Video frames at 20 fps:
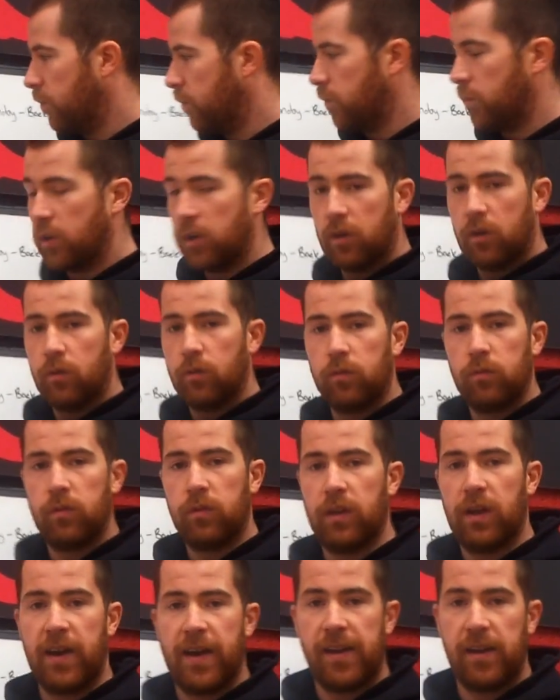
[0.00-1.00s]
you know,
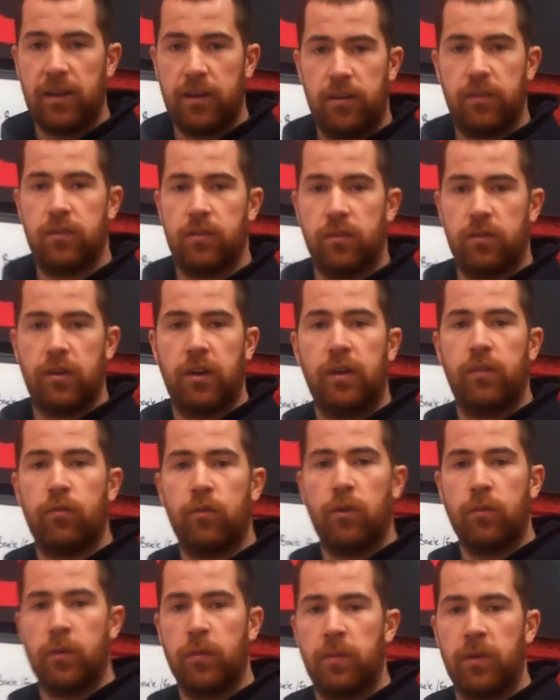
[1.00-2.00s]
athletes, okay,
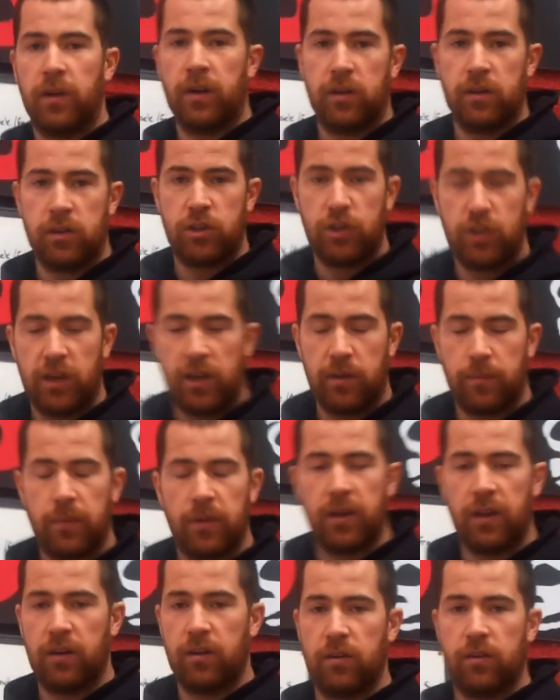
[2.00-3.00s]
rugby players, GA
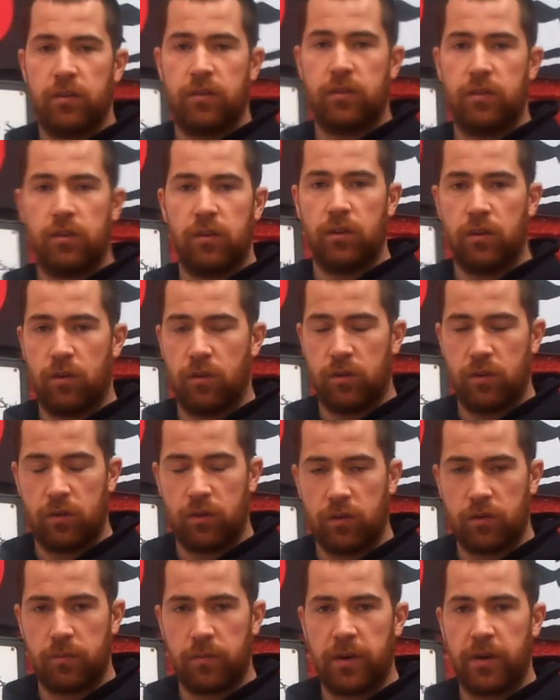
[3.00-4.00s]
players, you know, it
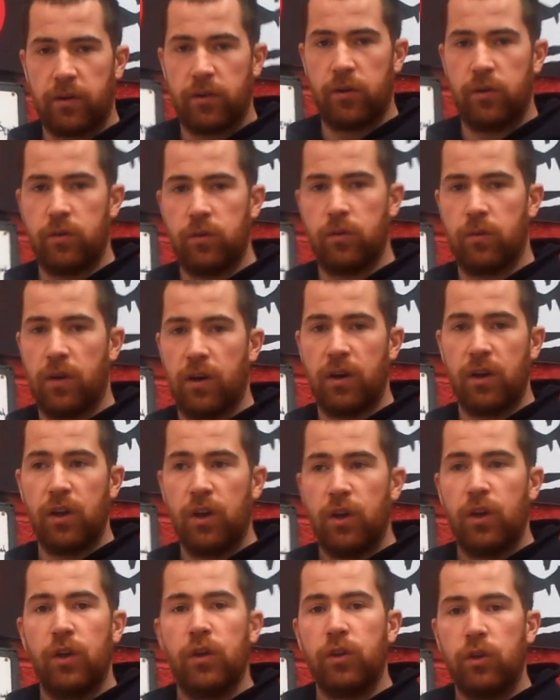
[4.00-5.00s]
doesn't matter who you are,
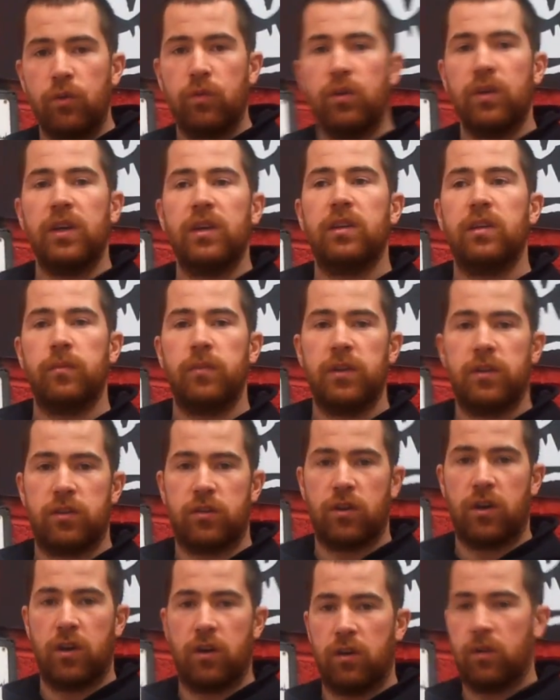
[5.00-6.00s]
you need to be
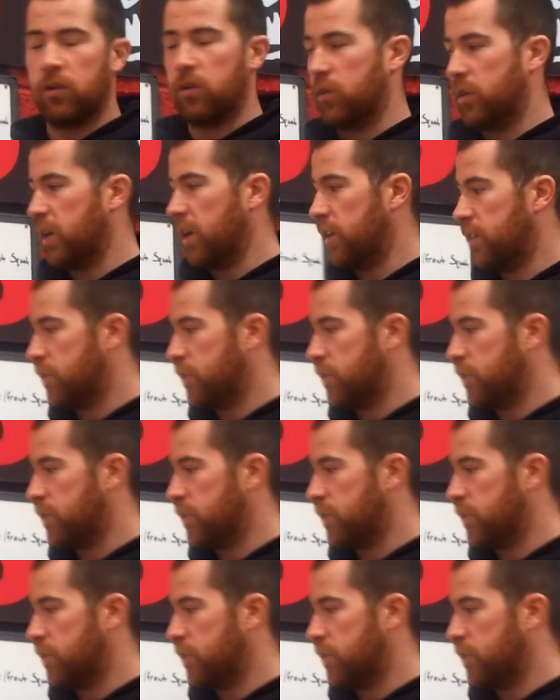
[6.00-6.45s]
stronger, okay?